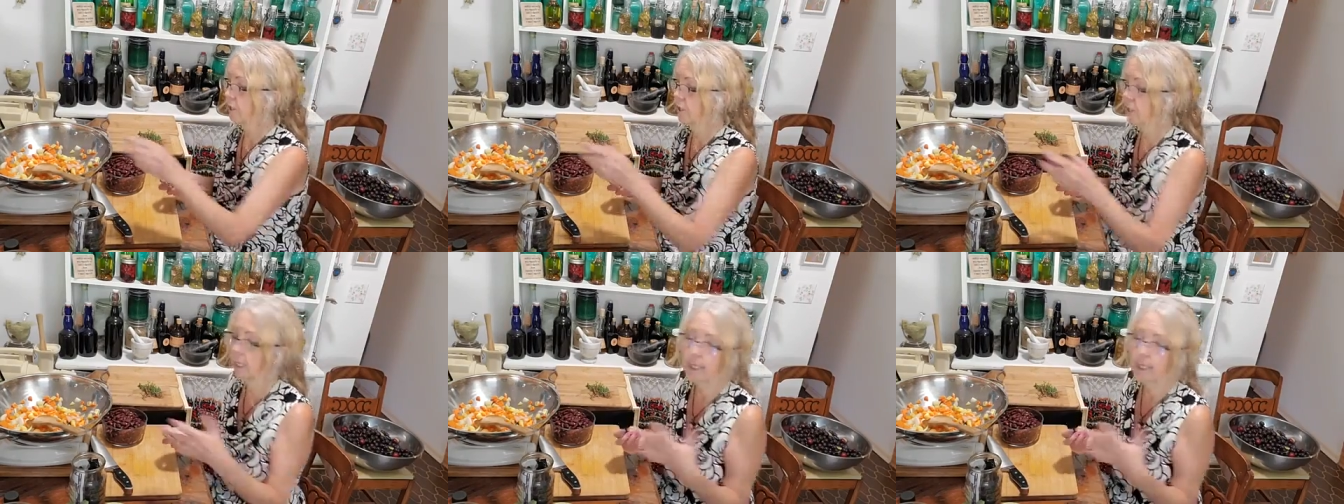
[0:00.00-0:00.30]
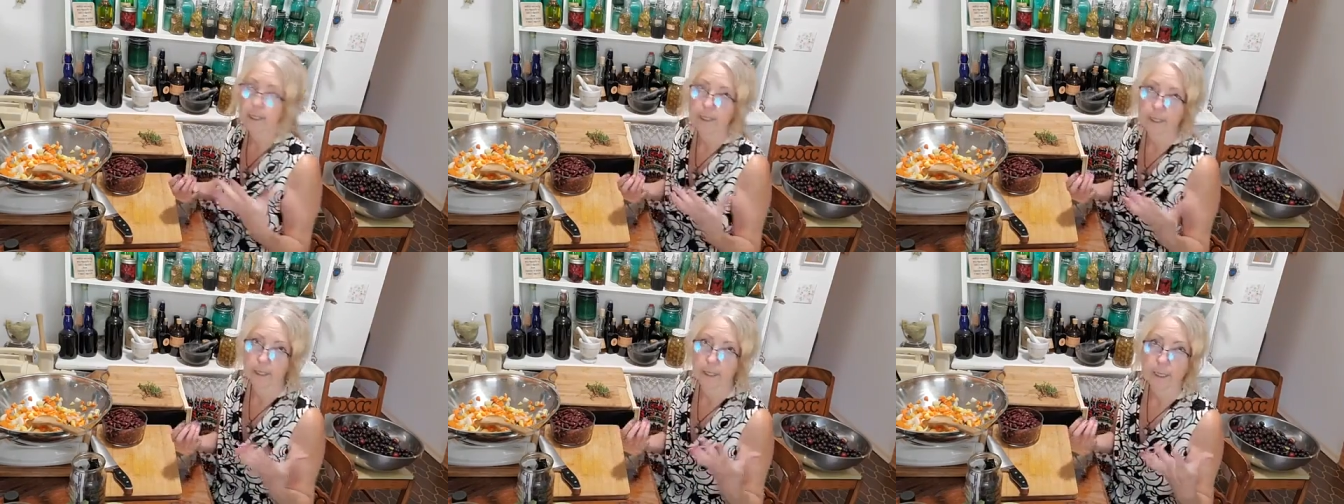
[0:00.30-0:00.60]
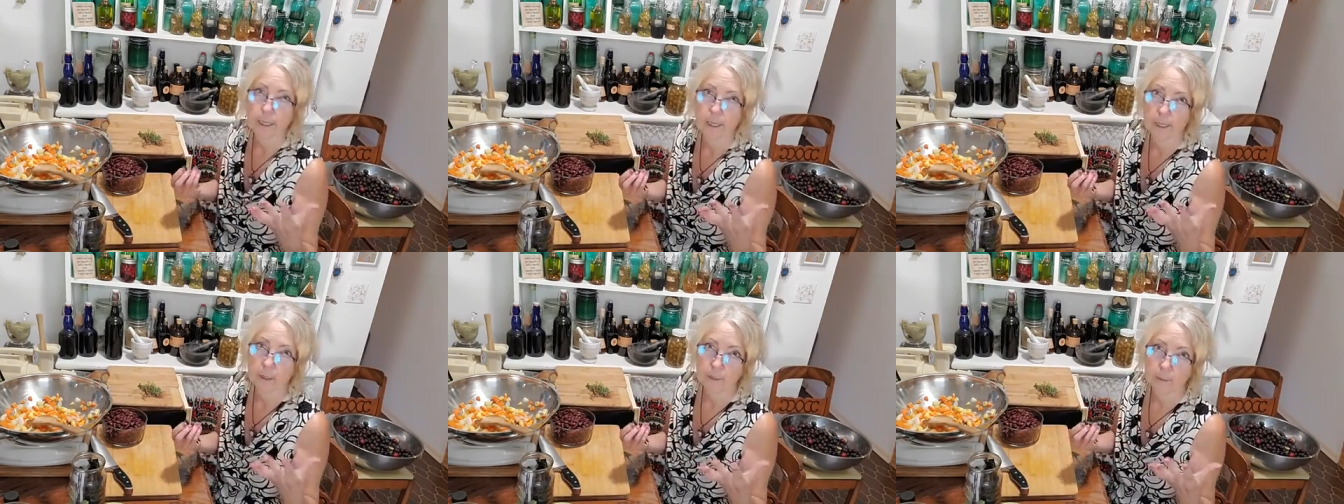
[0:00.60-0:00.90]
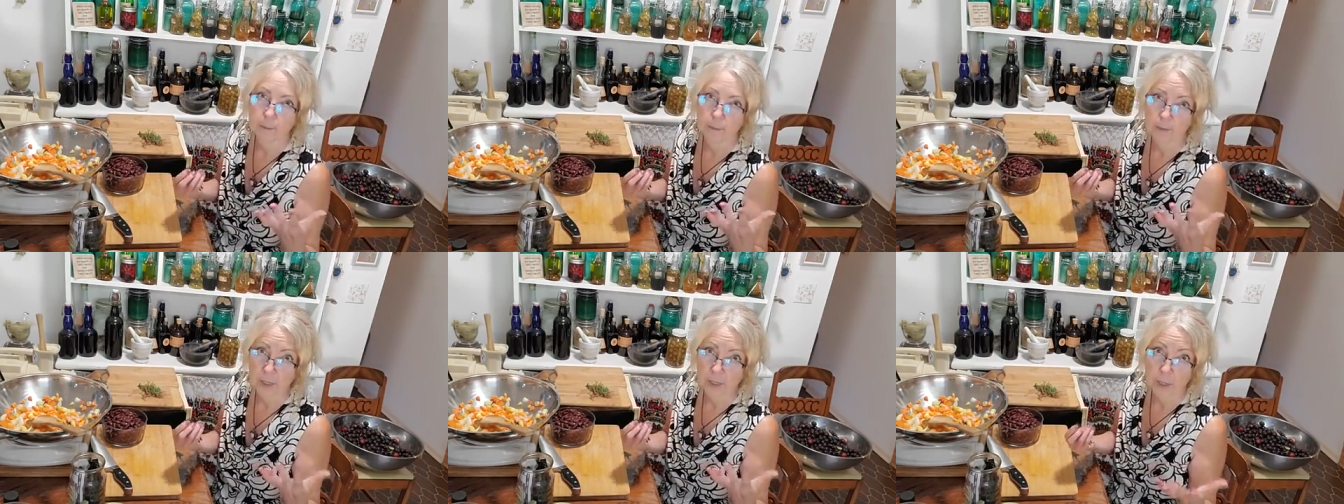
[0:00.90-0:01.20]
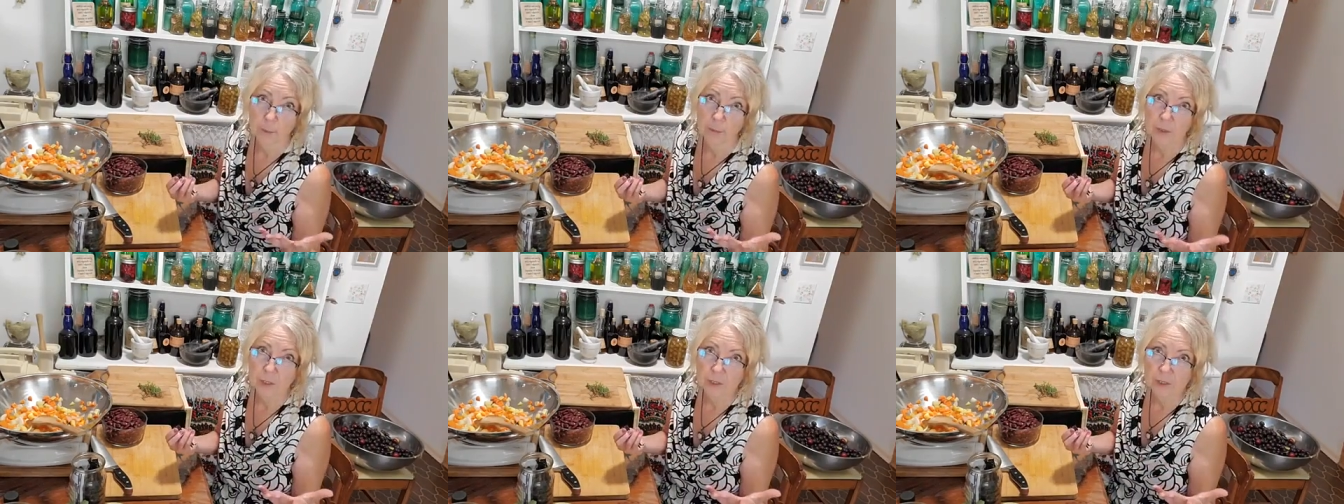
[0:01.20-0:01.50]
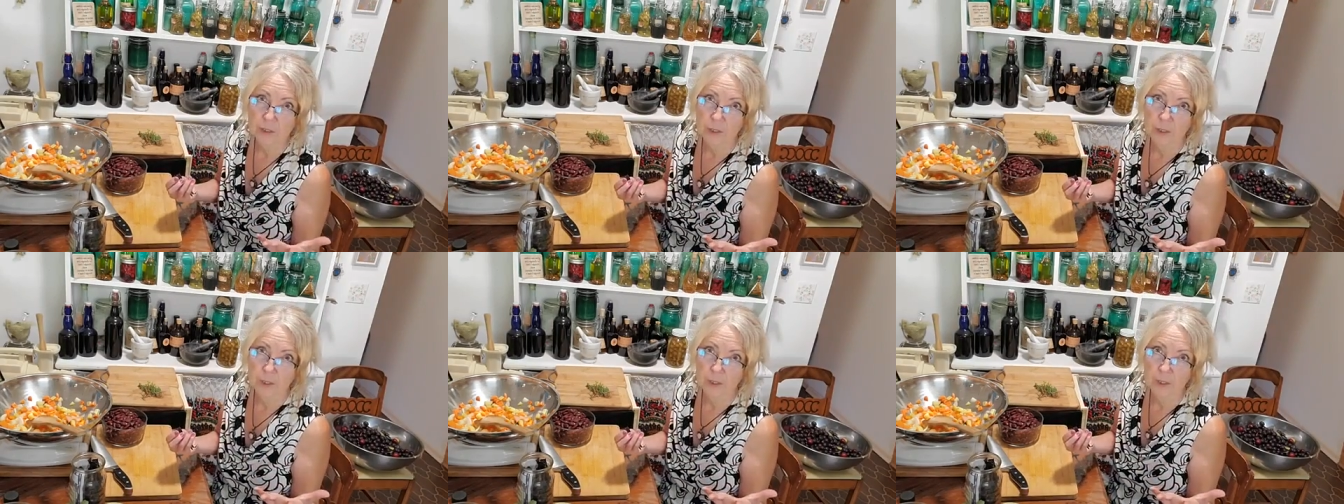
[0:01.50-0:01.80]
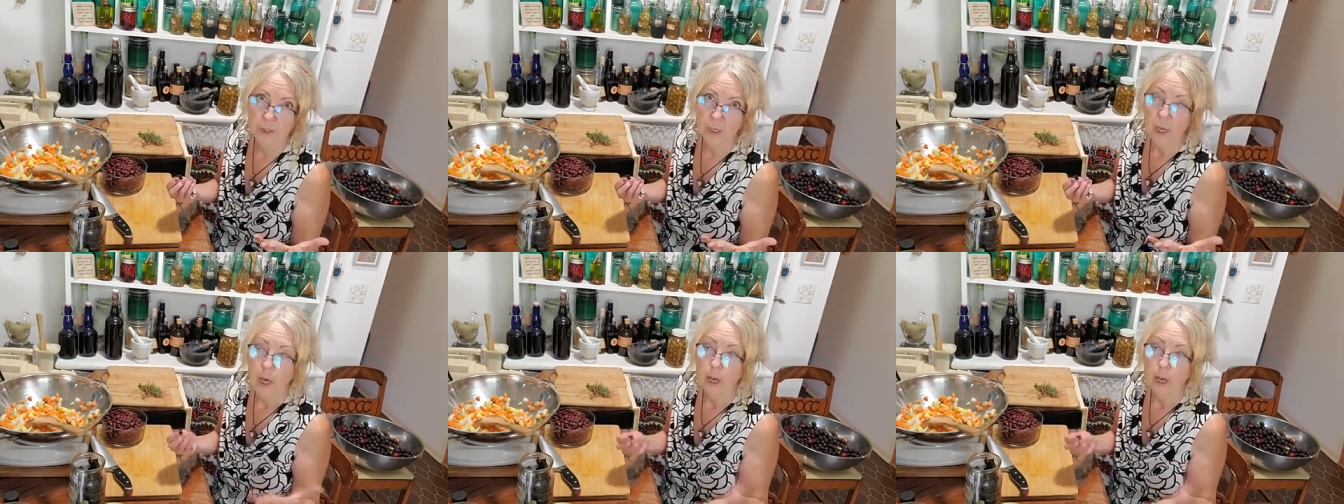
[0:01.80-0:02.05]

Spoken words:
like in a person,